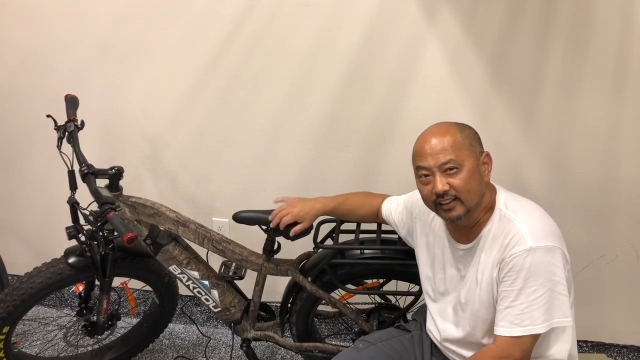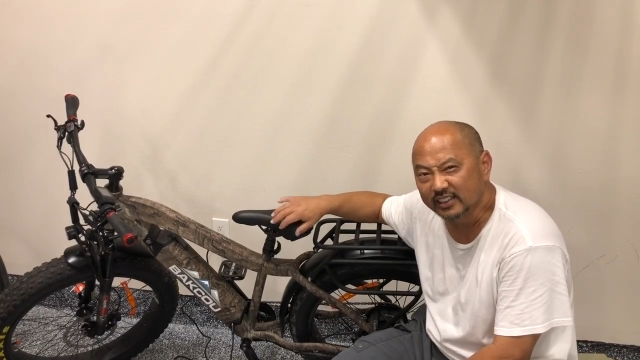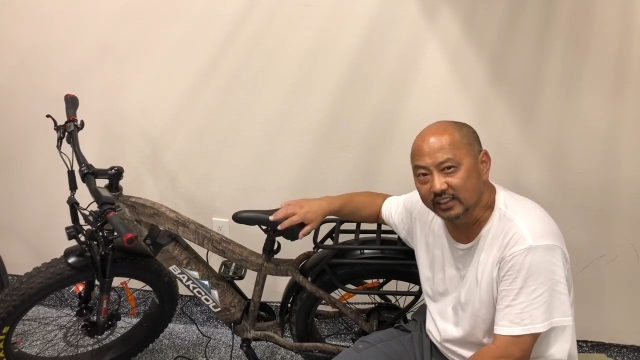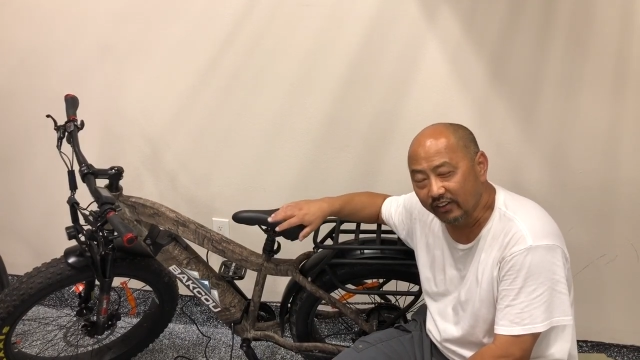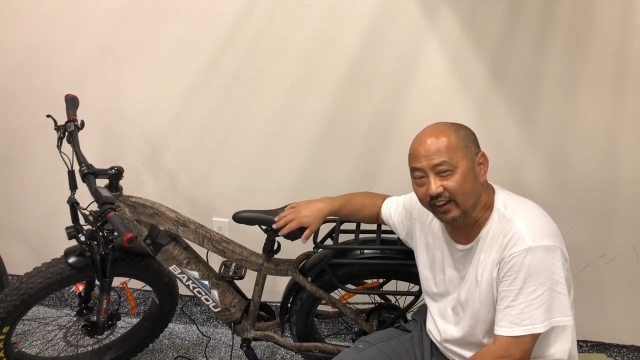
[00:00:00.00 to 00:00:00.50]

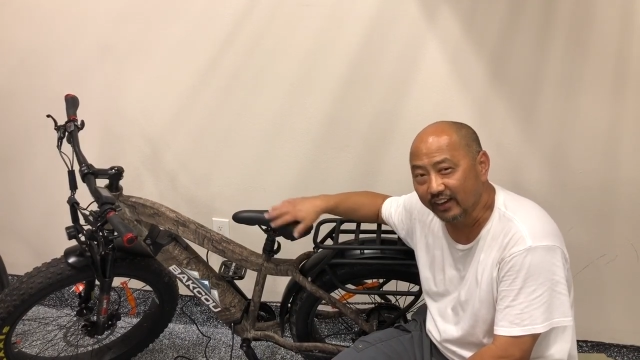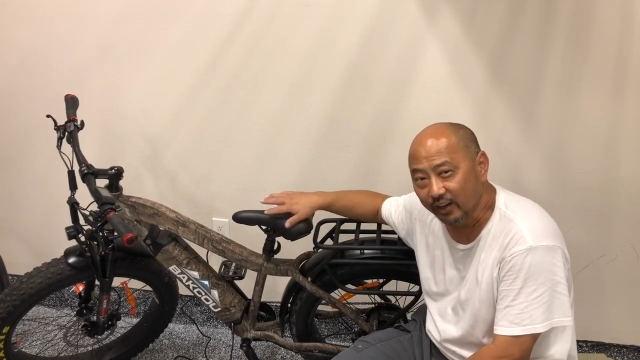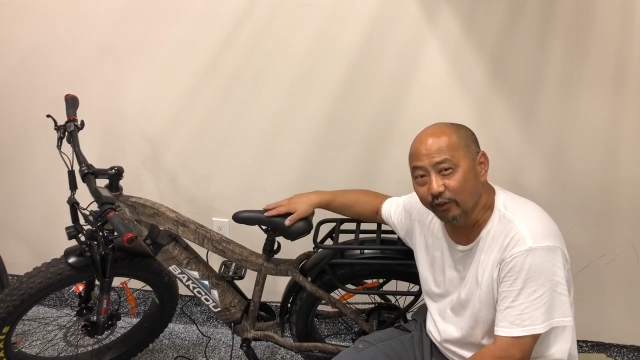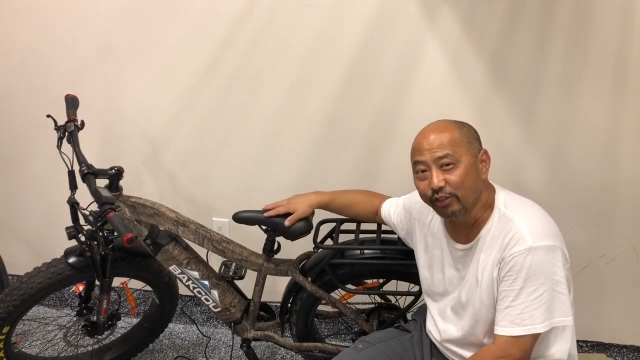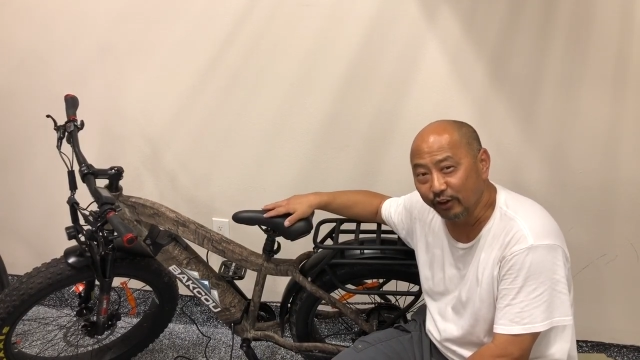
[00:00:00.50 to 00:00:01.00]
see if I can
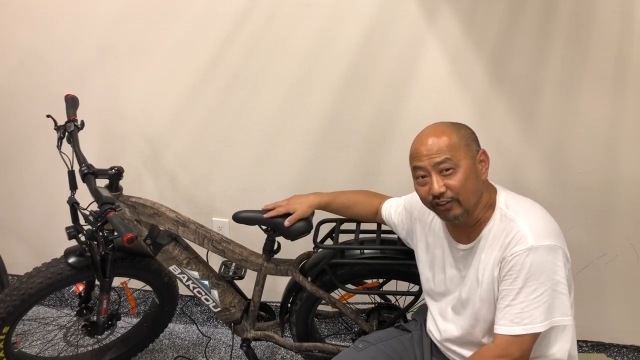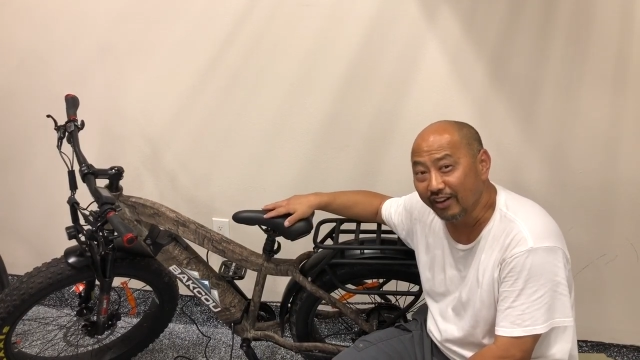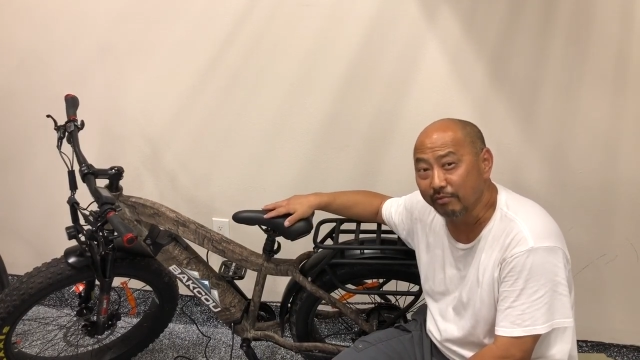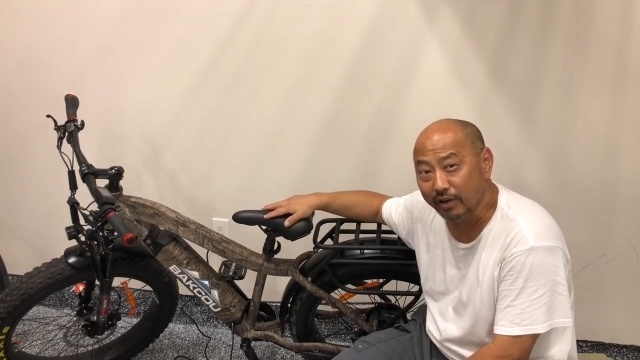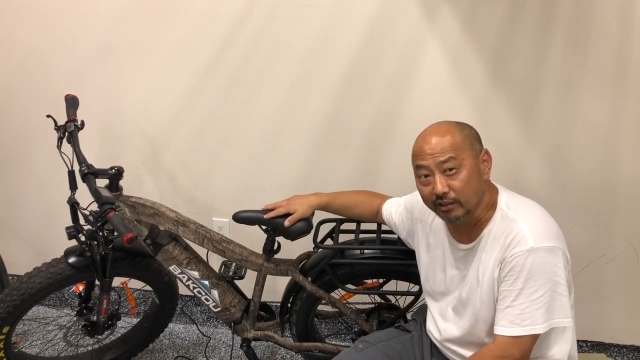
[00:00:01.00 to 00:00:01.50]
go
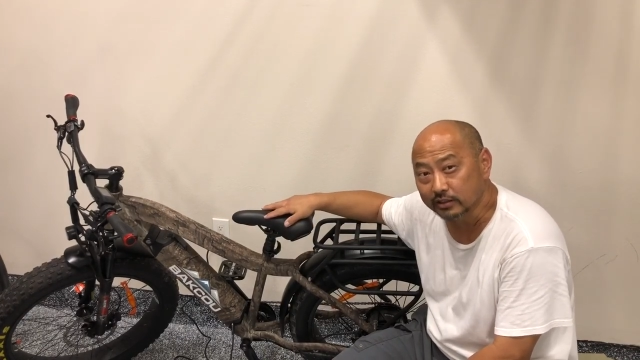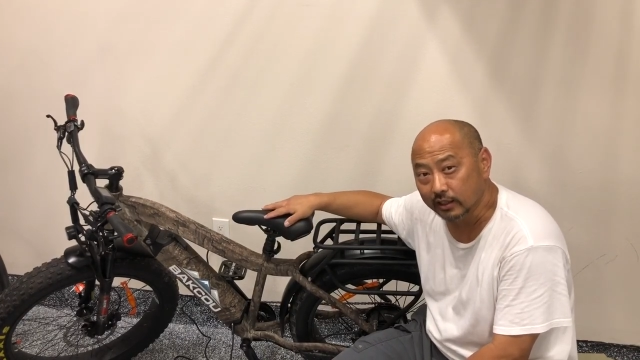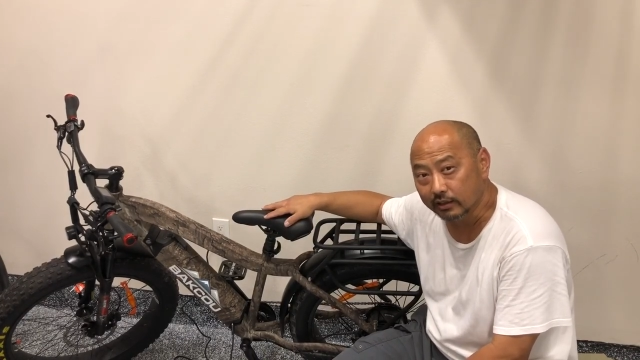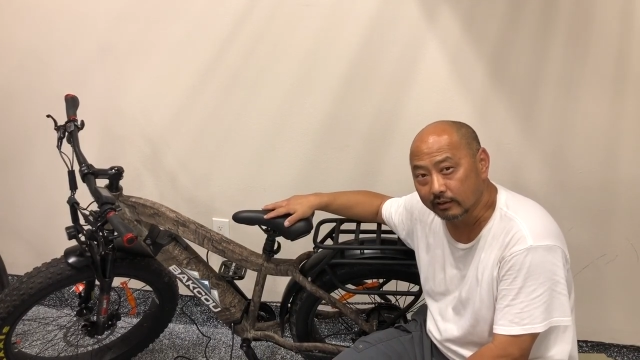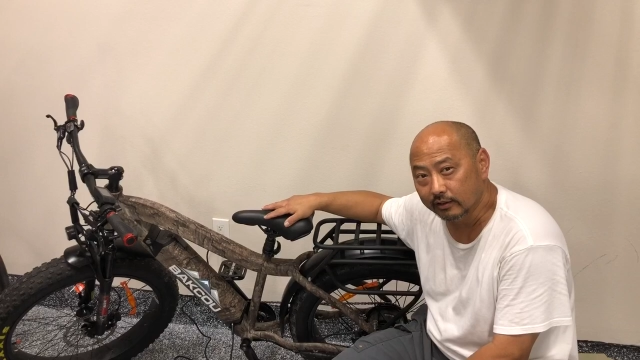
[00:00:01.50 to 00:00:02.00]
35 miles
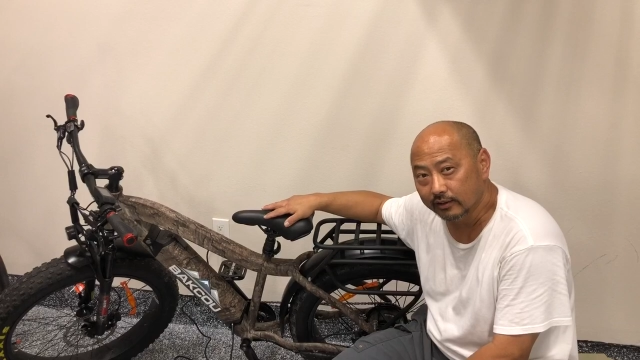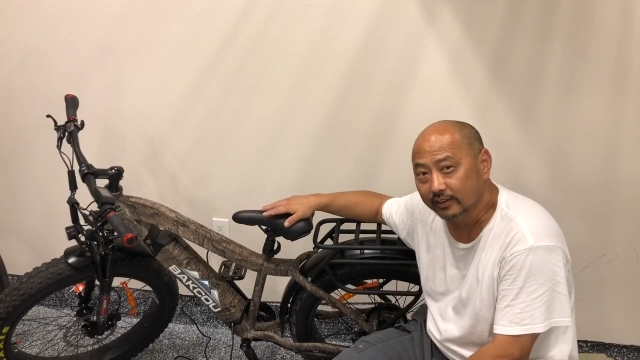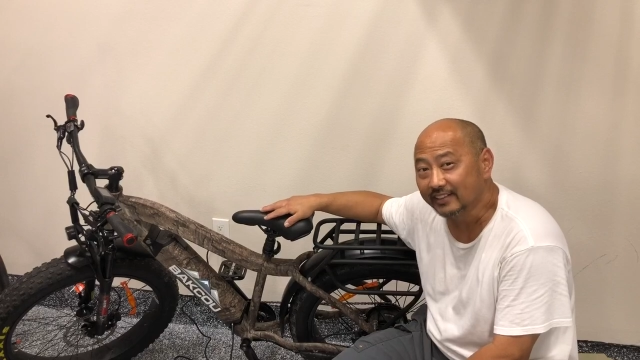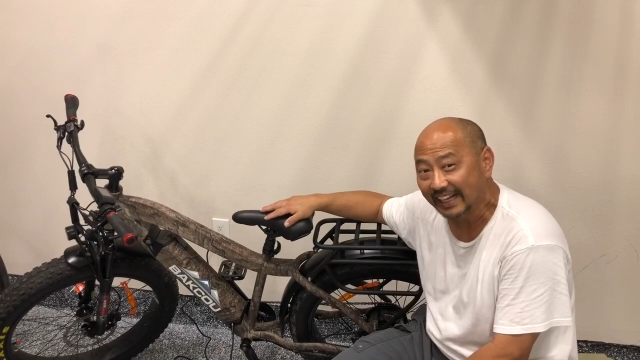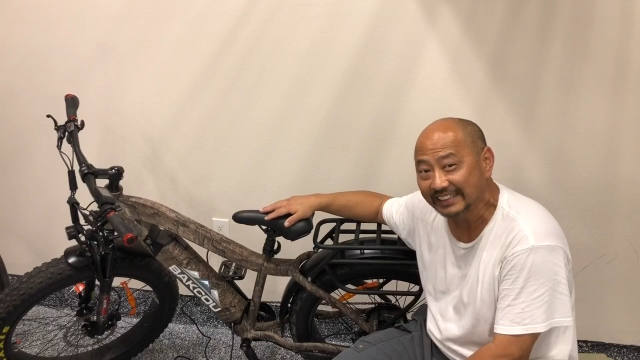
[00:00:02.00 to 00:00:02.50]
an hour.
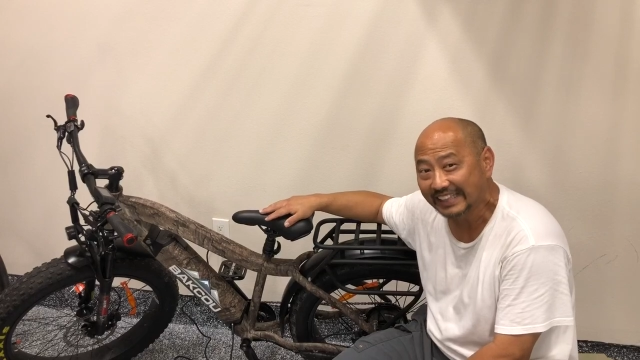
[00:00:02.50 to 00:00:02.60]
That's